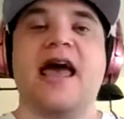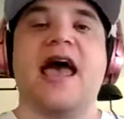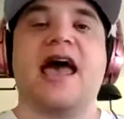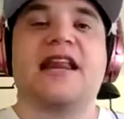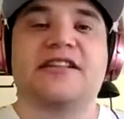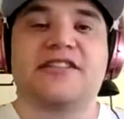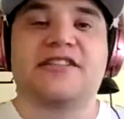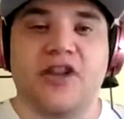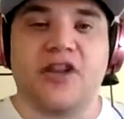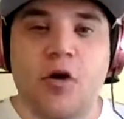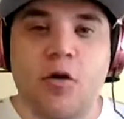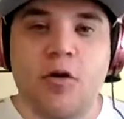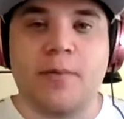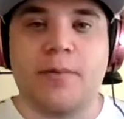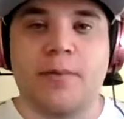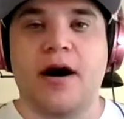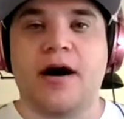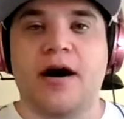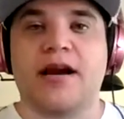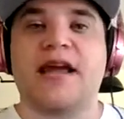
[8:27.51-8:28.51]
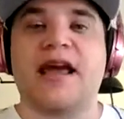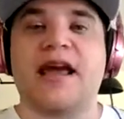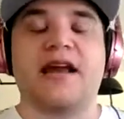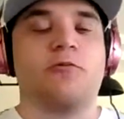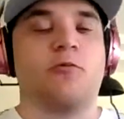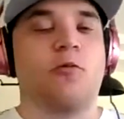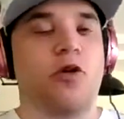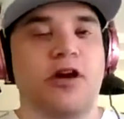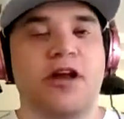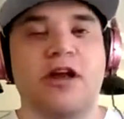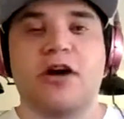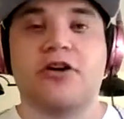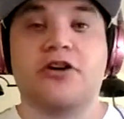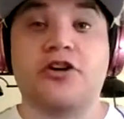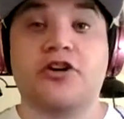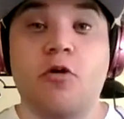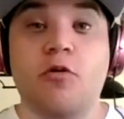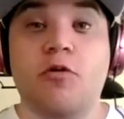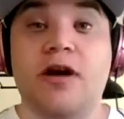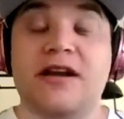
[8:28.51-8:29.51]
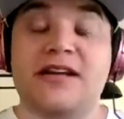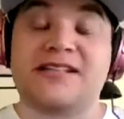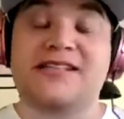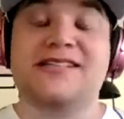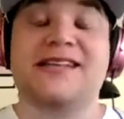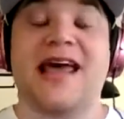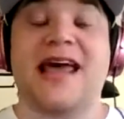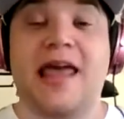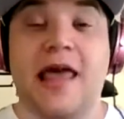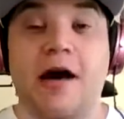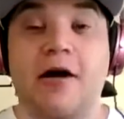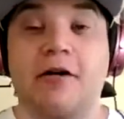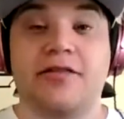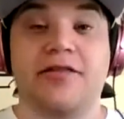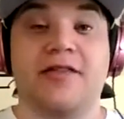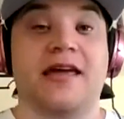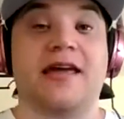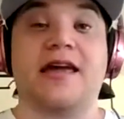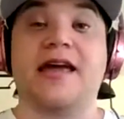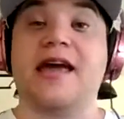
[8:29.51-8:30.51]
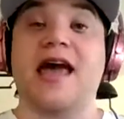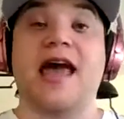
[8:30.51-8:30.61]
and his lower body and working on yoga to stay healthy.